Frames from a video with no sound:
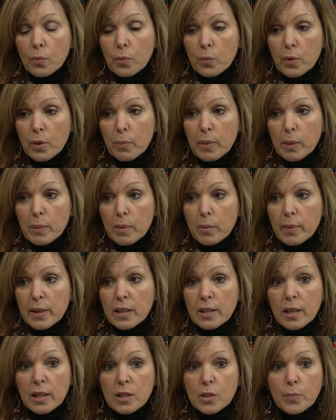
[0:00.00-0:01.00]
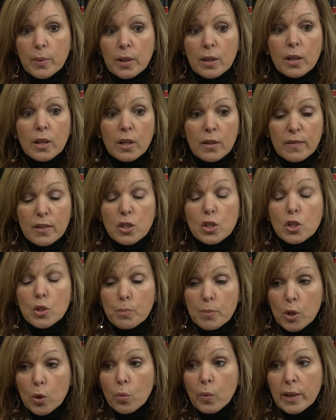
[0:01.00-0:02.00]
the BBB does, but the
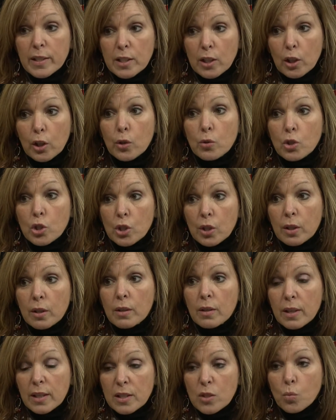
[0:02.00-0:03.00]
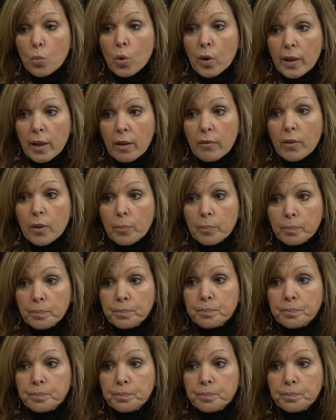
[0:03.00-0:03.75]
dispute resolution is one of them.